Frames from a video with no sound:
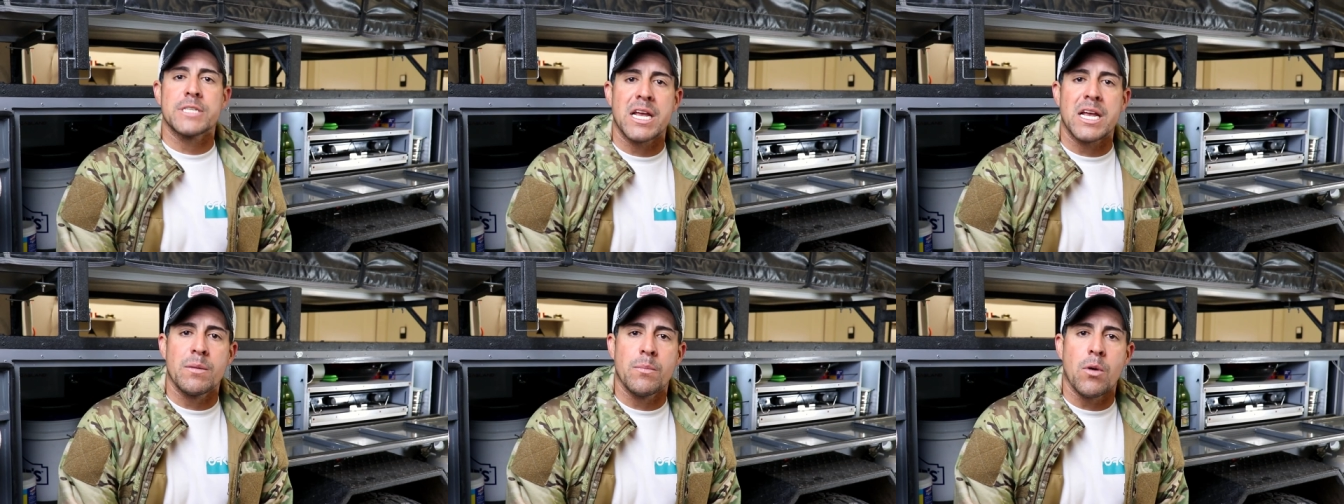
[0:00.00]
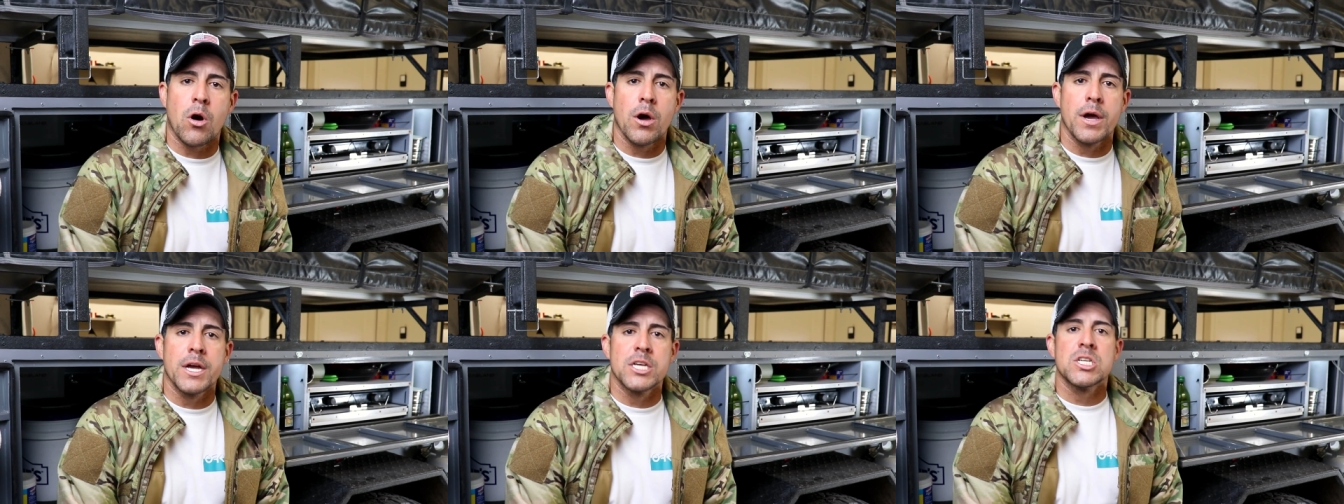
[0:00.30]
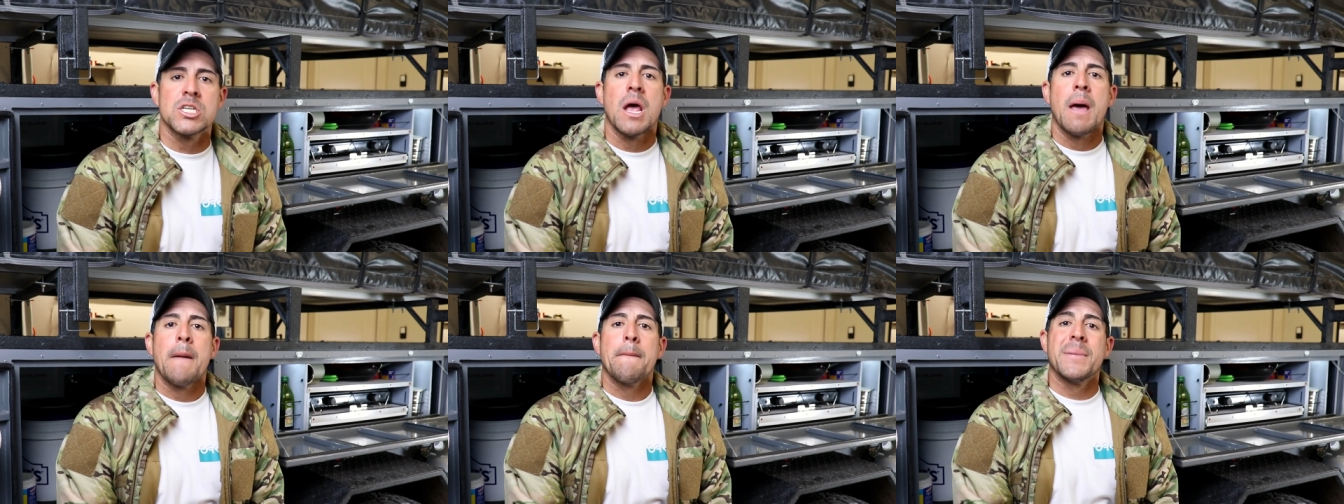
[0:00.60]
standard ball
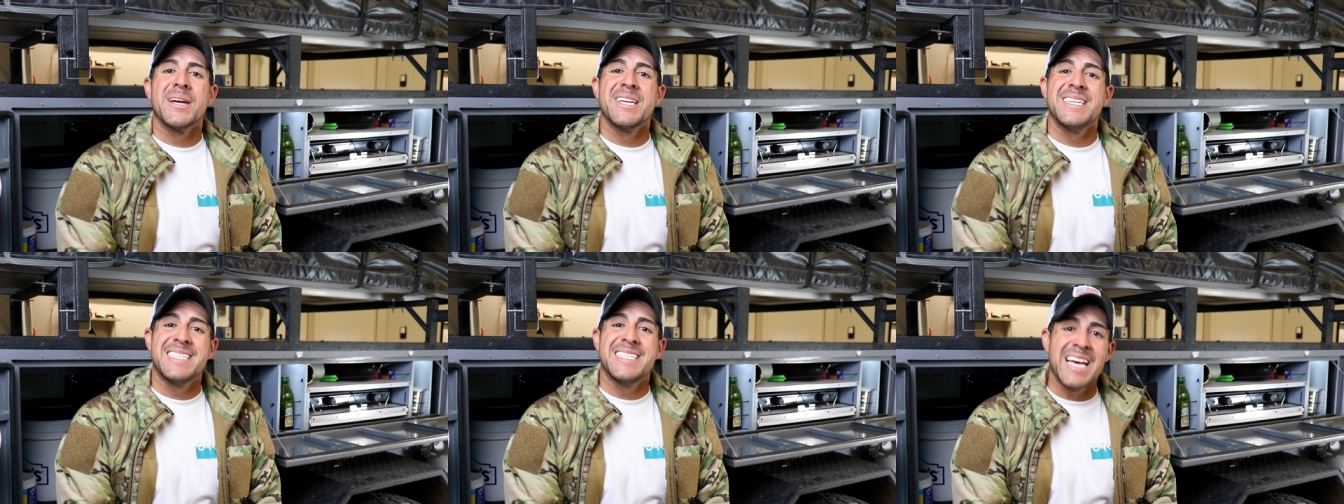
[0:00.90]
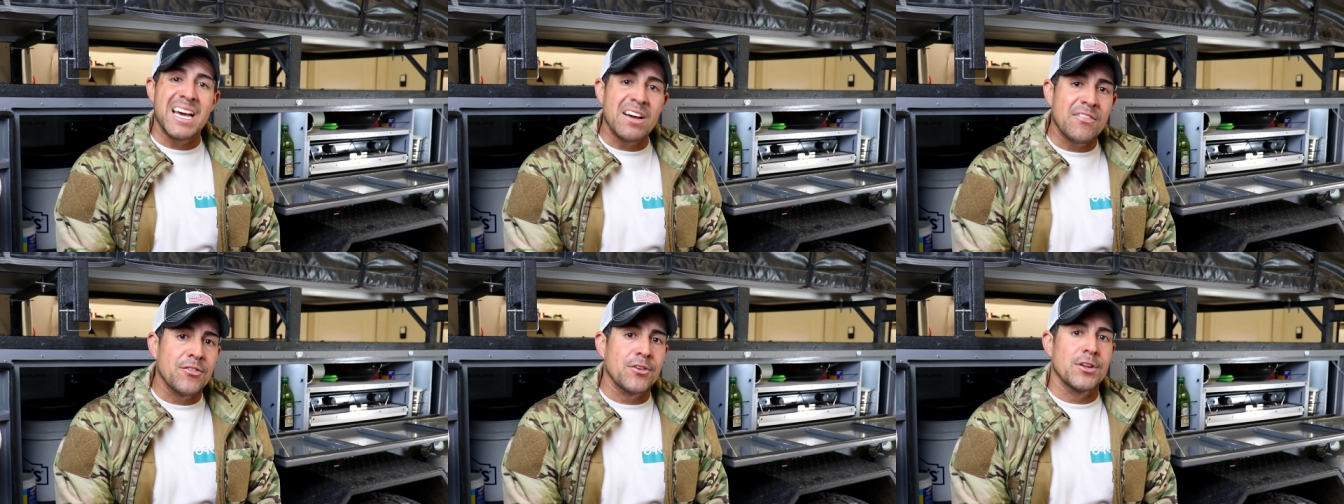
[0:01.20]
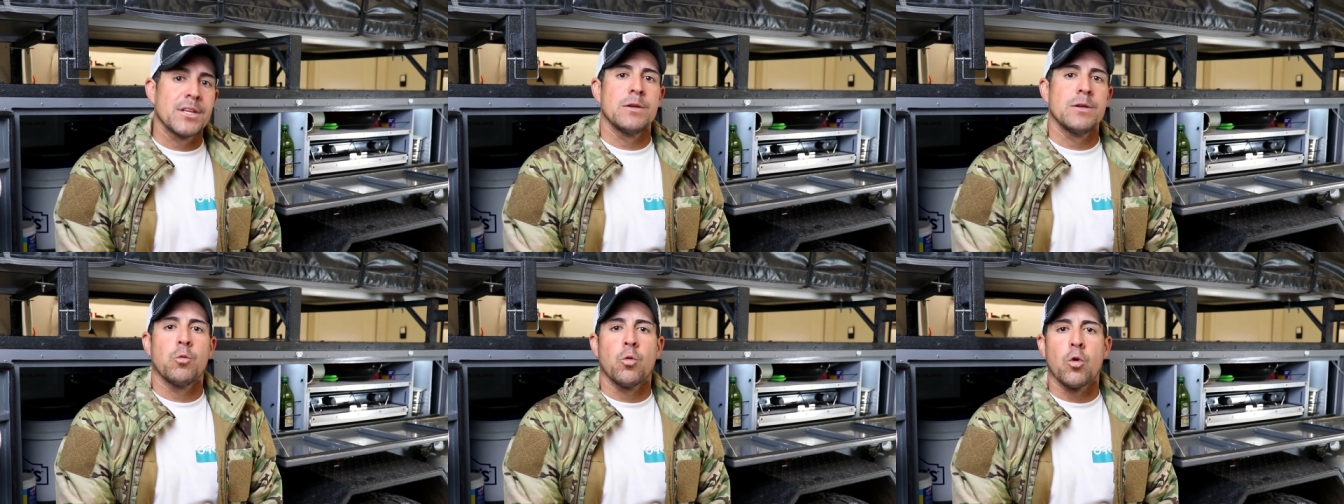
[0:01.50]
hitch, but
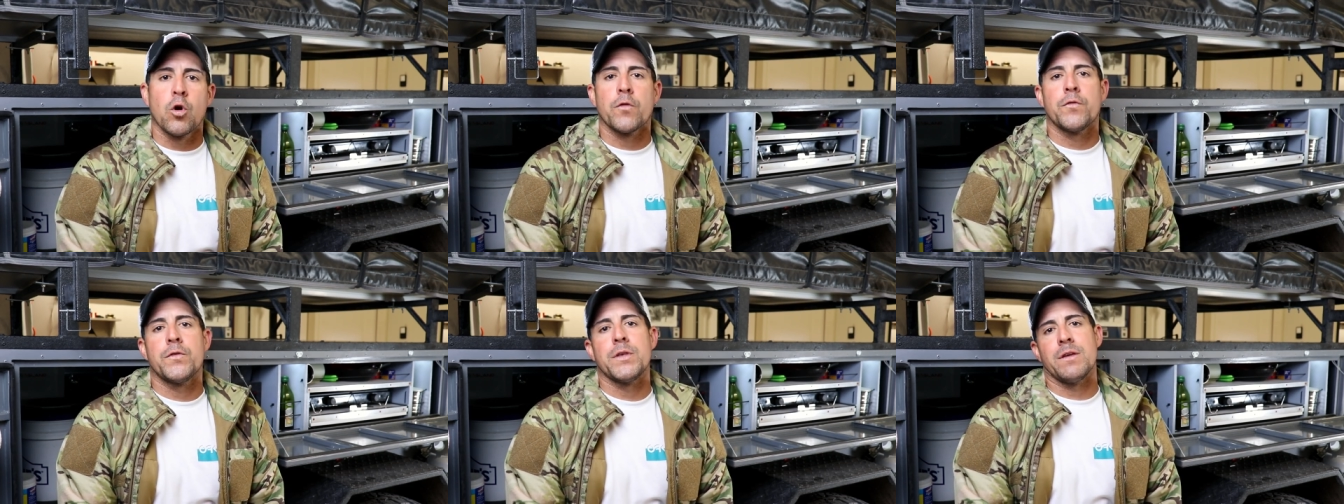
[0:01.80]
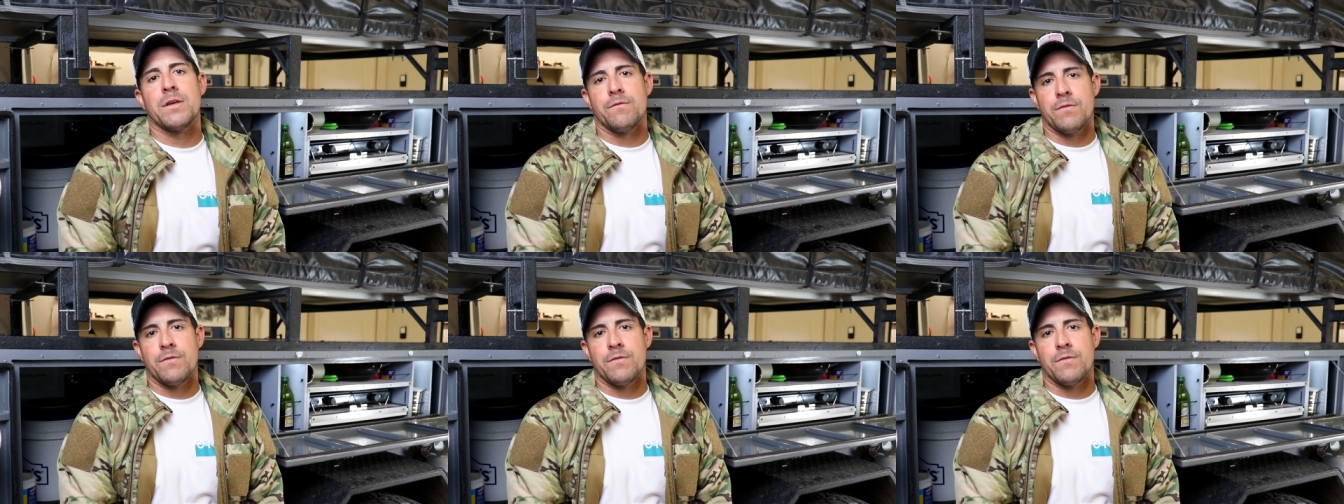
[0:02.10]
definitely worth the